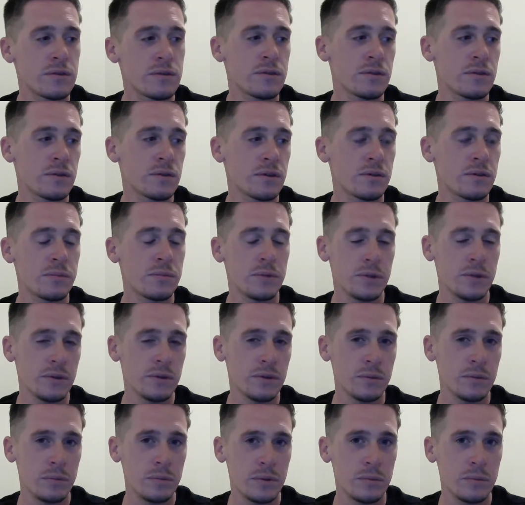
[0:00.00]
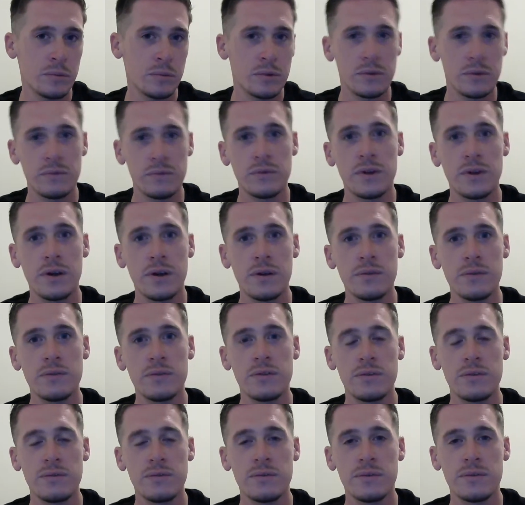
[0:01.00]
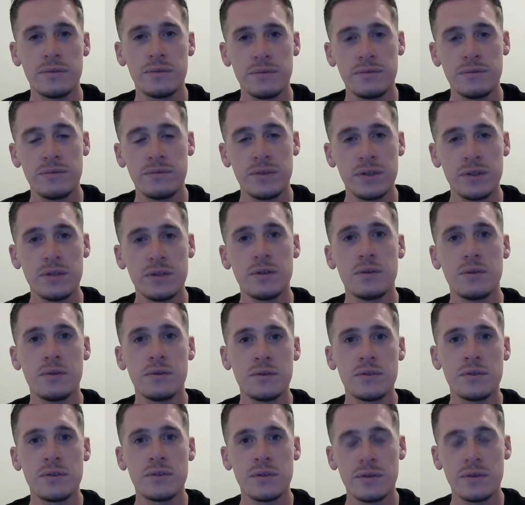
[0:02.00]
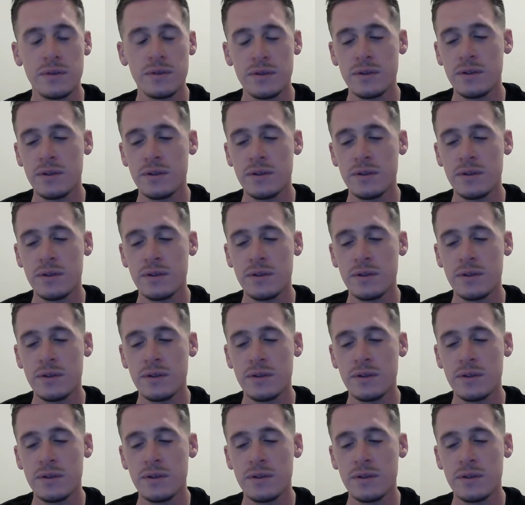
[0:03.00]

they're going to be a little bit more involved videos.